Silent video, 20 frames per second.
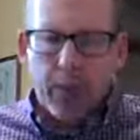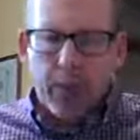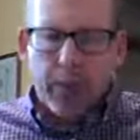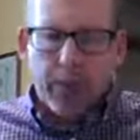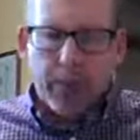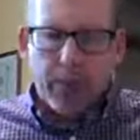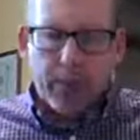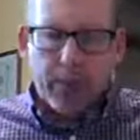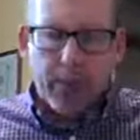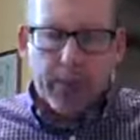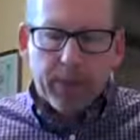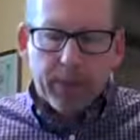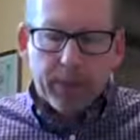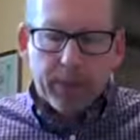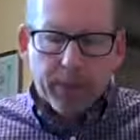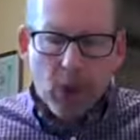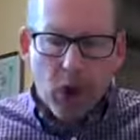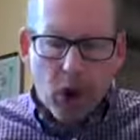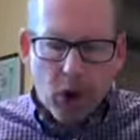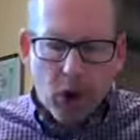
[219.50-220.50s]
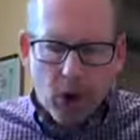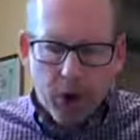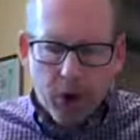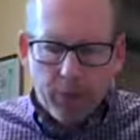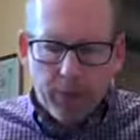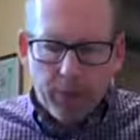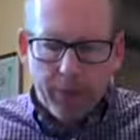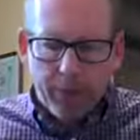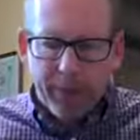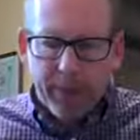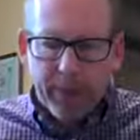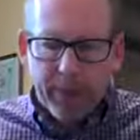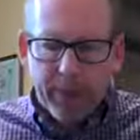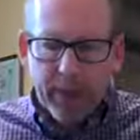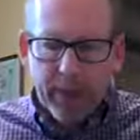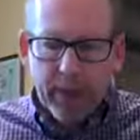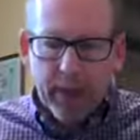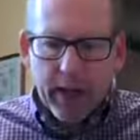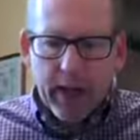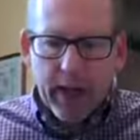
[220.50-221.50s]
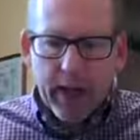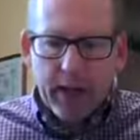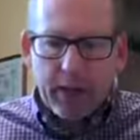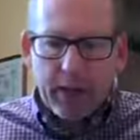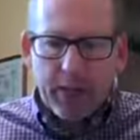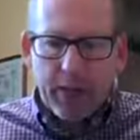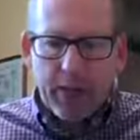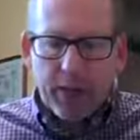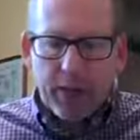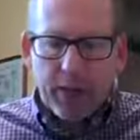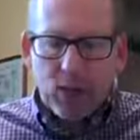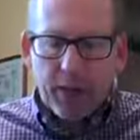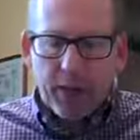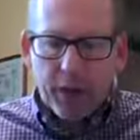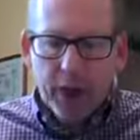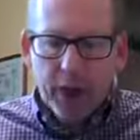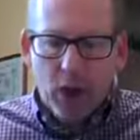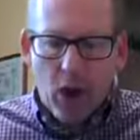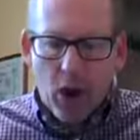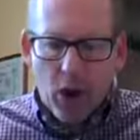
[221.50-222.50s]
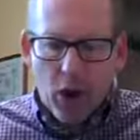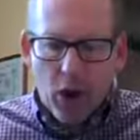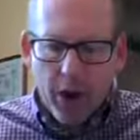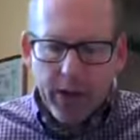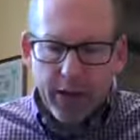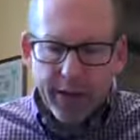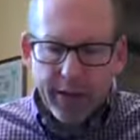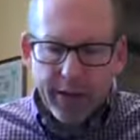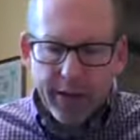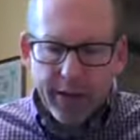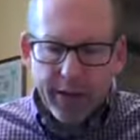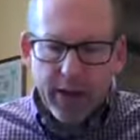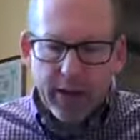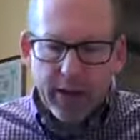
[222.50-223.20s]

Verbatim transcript: We can be people of calm and people with a cause.